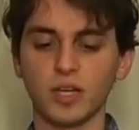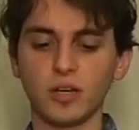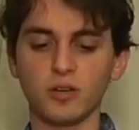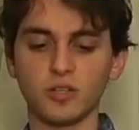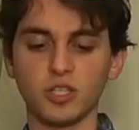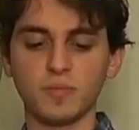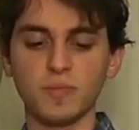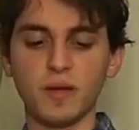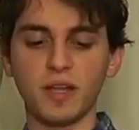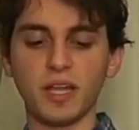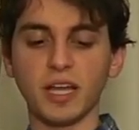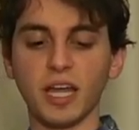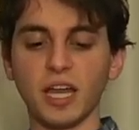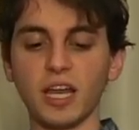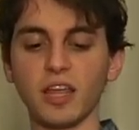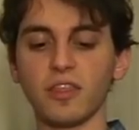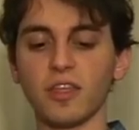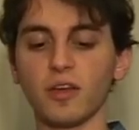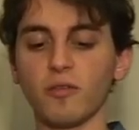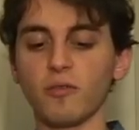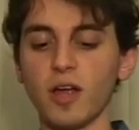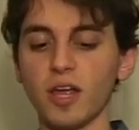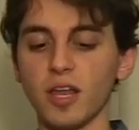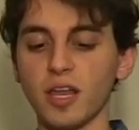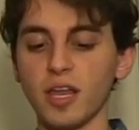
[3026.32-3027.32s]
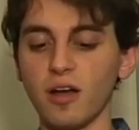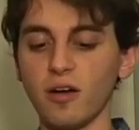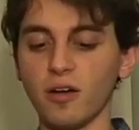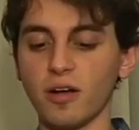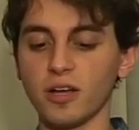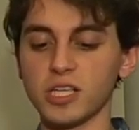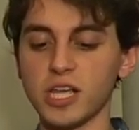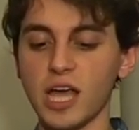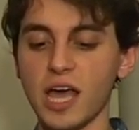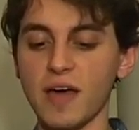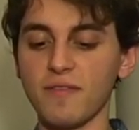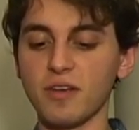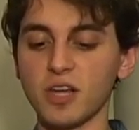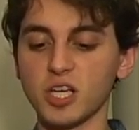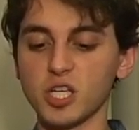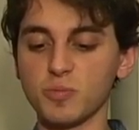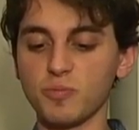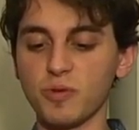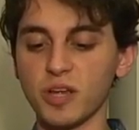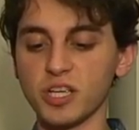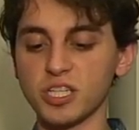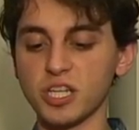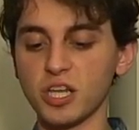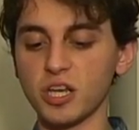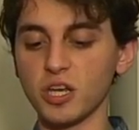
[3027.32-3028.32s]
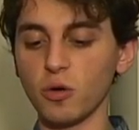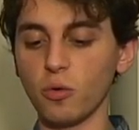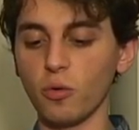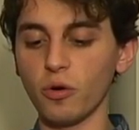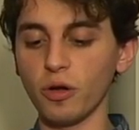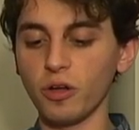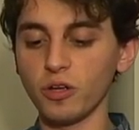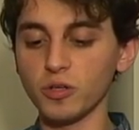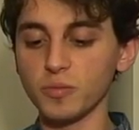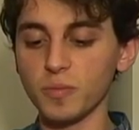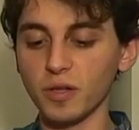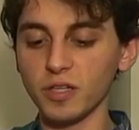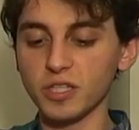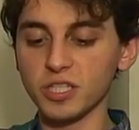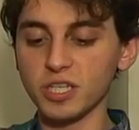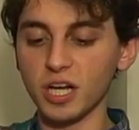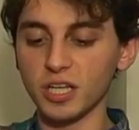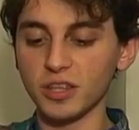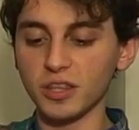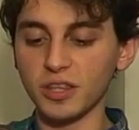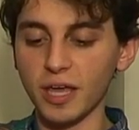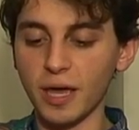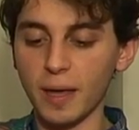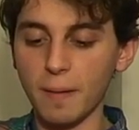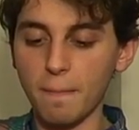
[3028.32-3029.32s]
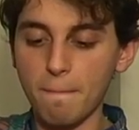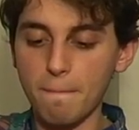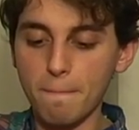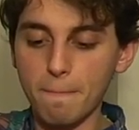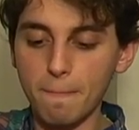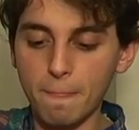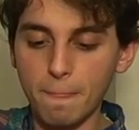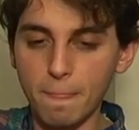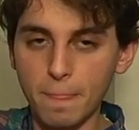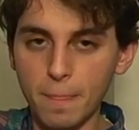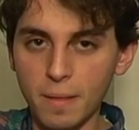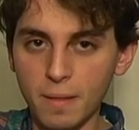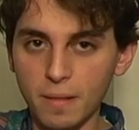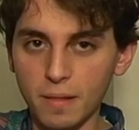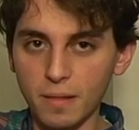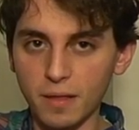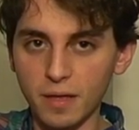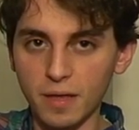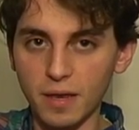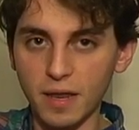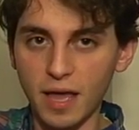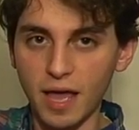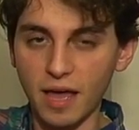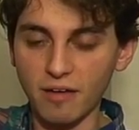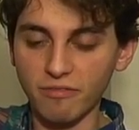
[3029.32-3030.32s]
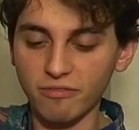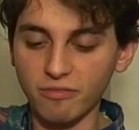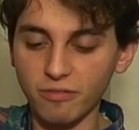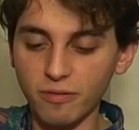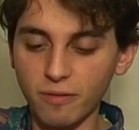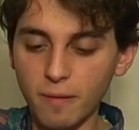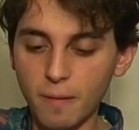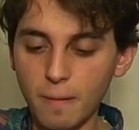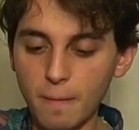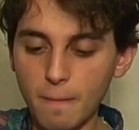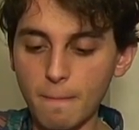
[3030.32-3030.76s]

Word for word: They don't smell like anything right now because I haven't expressed any oils, but let's cut that in half.